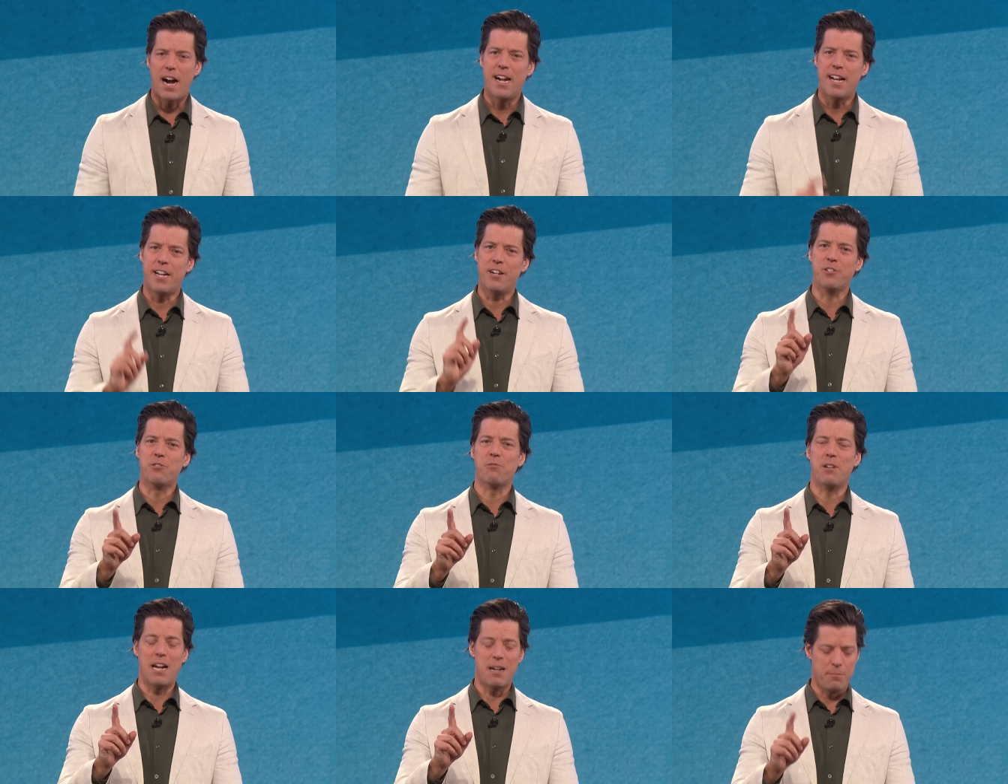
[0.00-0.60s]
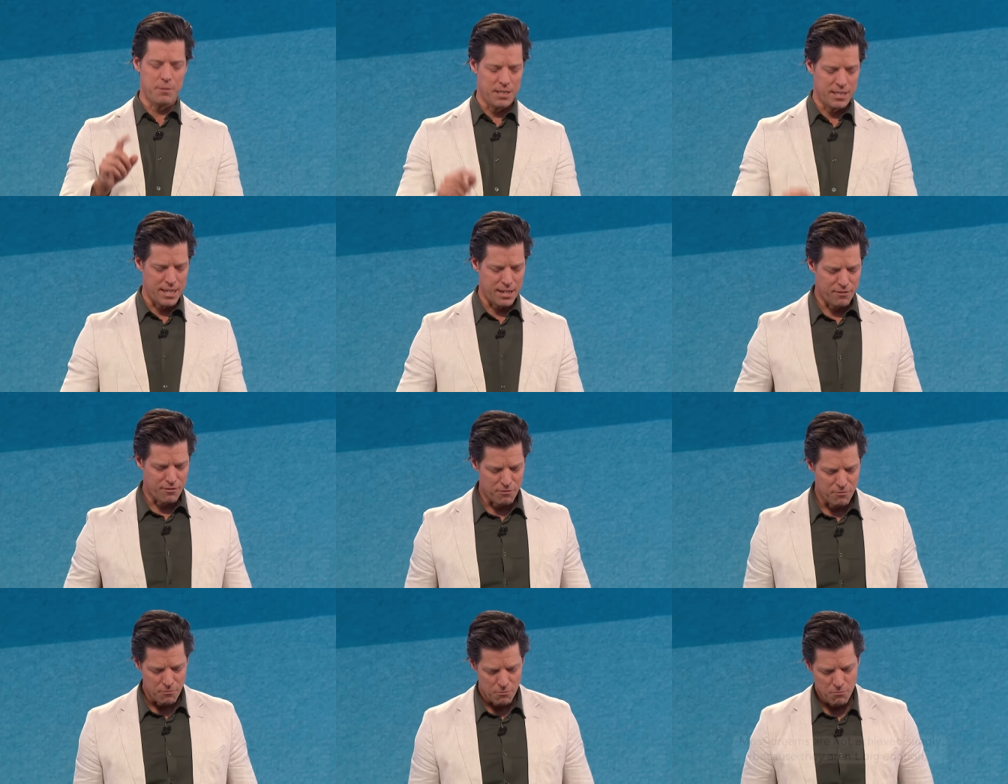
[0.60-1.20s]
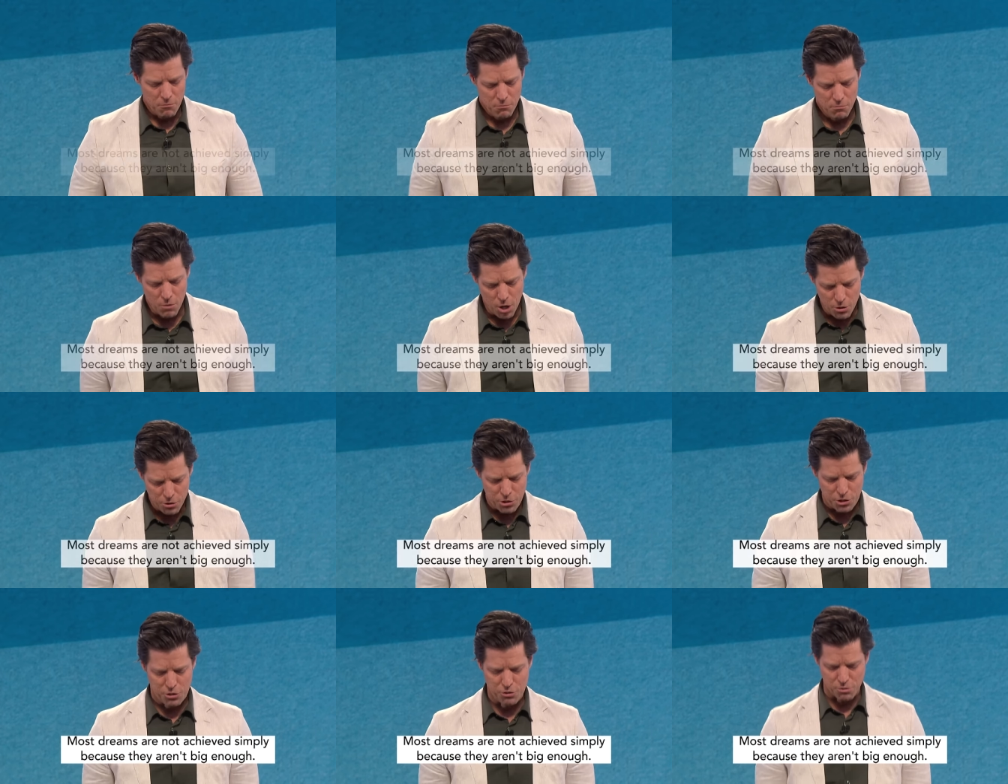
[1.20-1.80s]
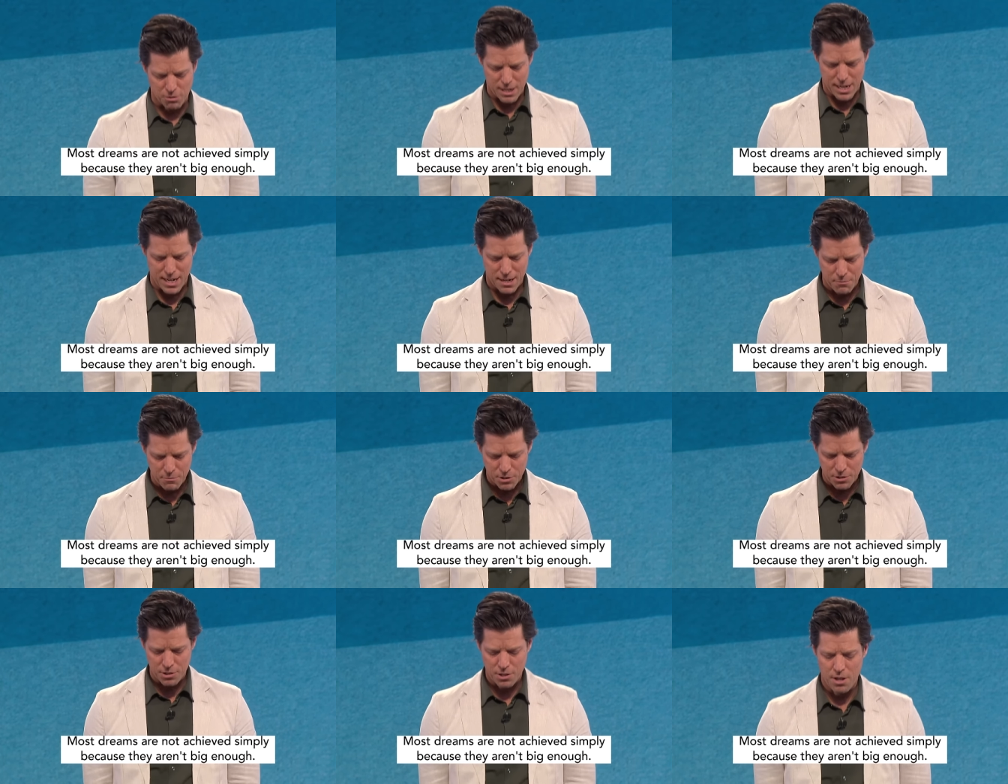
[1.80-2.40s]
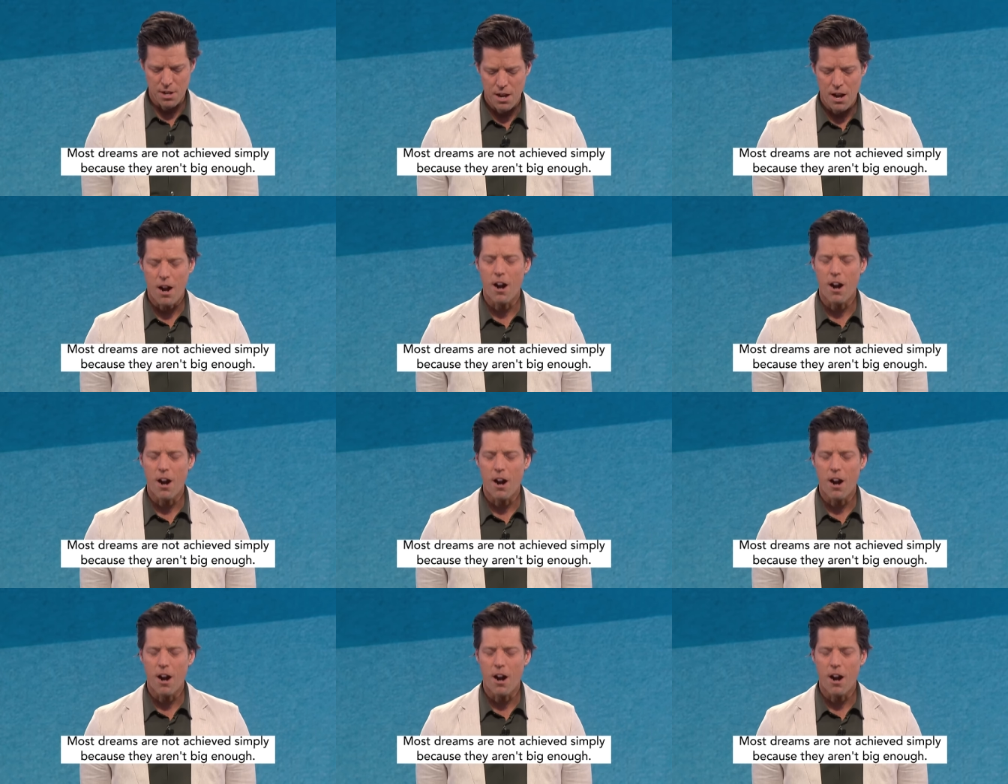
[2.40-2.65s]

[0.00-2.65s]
Here's what I believe. Most dreams